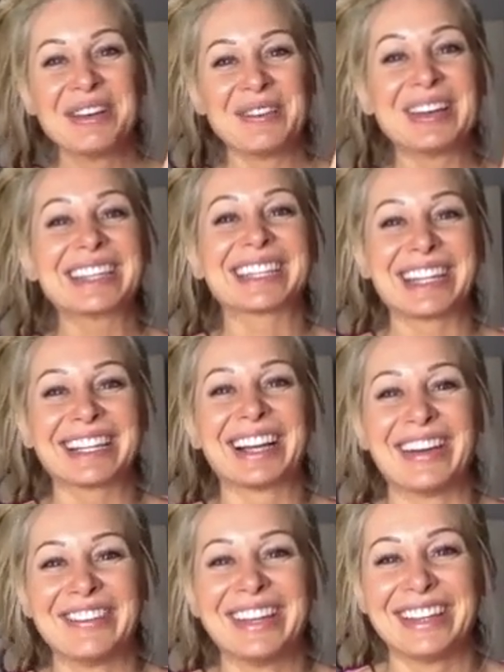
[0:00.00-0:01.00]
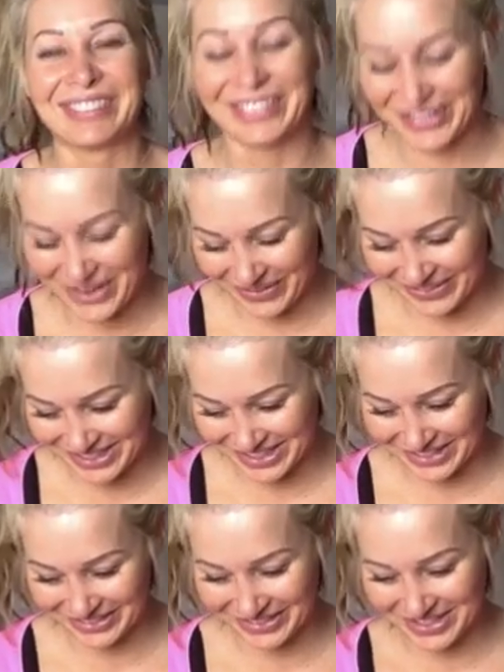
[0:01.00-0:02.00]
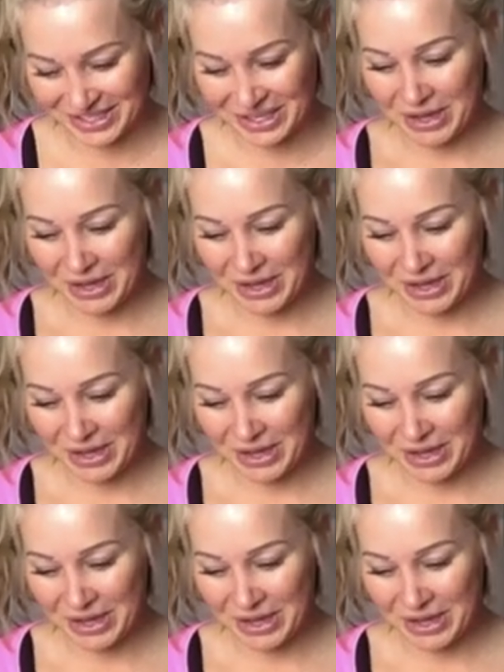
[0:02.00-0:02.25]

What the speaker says: But it's going to come in a few episodes.